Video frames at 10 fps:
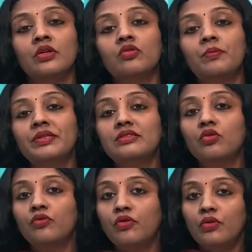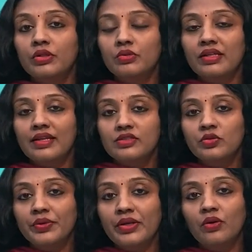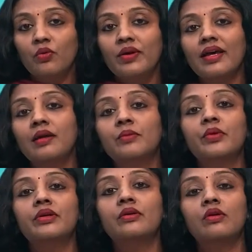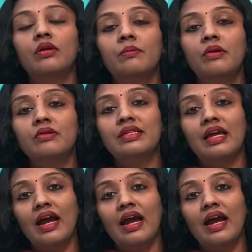So please look forward to the next video where I'm going to talk about the